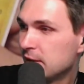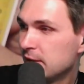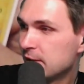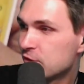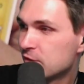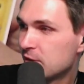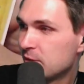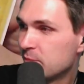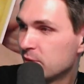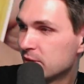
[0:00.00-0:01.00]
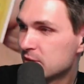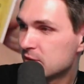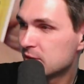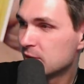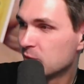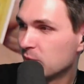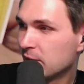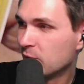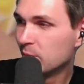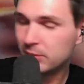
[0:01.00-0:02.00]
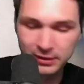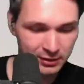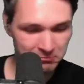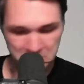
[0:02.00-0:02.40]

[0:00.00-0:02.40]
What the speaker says: legendary birds in one opening.